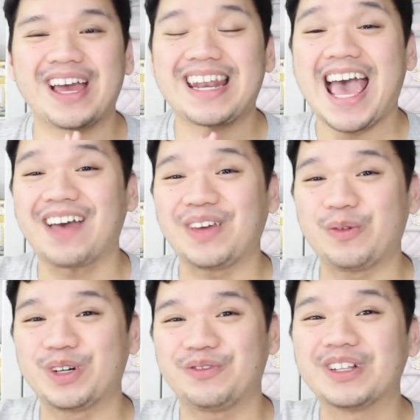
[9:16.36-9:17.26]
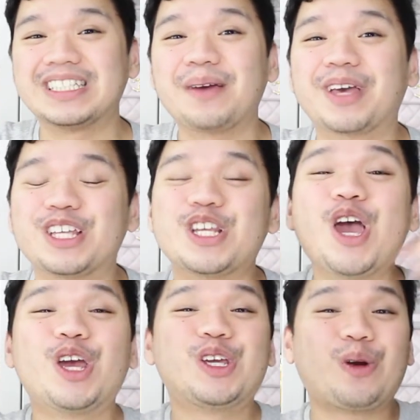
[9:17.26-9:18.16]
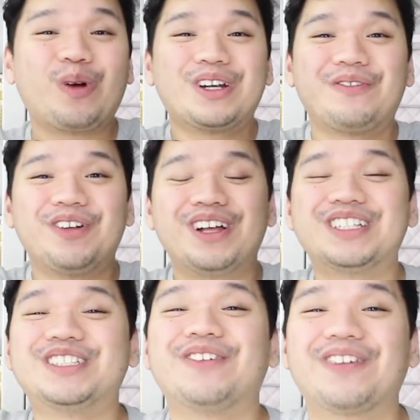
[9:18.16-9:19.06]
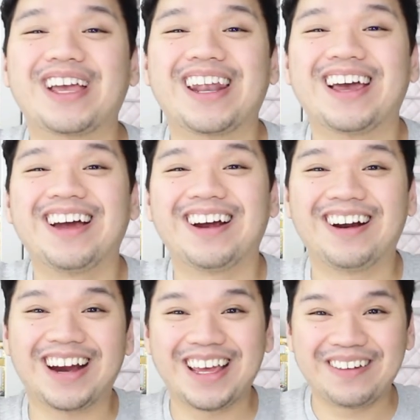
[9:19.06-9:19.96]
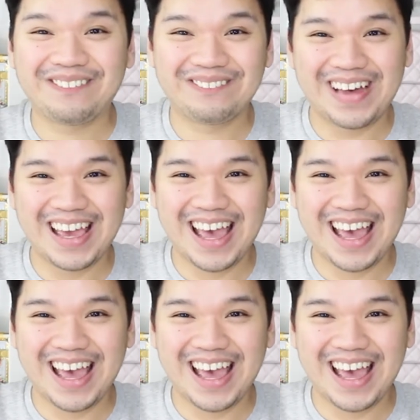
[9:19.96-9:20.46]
and have a wonderful day because you're wonderful, and don't forget it. Alright, bye